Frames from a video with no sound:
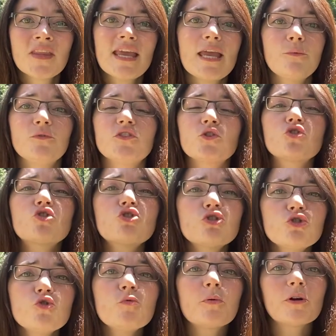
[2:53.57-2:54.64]
It was a
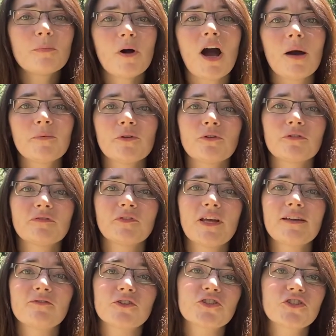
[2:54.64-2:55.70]
super popular
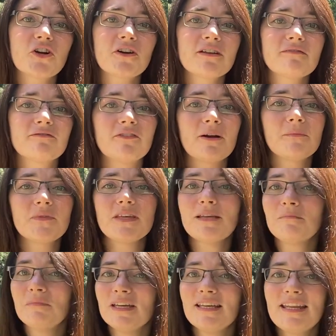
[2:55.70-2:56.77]
flavor starting from the
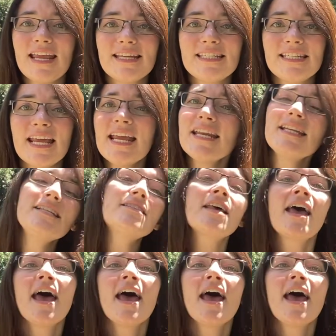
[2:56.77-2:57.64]
mid-1880s